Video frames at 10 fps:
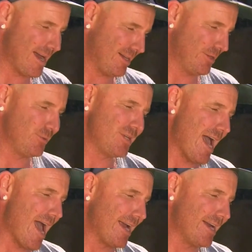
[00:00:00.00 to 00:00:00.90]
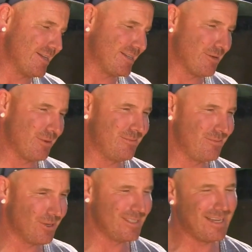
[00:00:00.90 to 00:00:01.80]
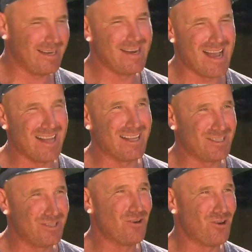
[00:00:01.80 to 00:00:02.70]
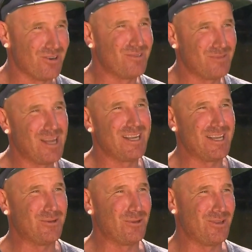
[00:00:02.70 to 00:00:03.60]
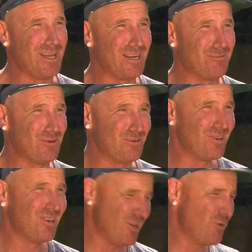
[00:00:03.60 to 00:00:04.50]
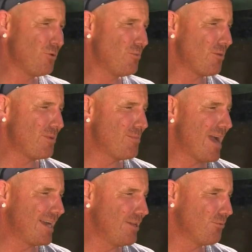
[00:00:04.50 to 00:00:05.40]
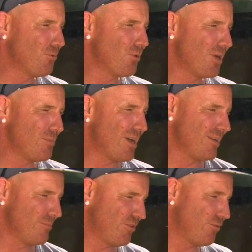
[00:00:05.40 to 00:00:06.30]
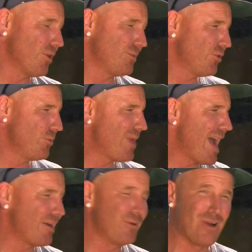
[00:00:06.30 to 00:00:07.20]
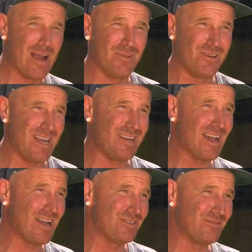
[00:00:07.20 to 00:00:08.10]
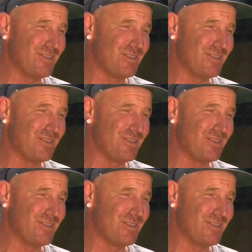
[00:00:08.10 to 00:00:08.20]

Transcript: and it had a little tag in it, so we, I said, nah, let's not bloody kill the thing and we'll we'll pop him back in the water. But before I'd put it back, we grabbed the details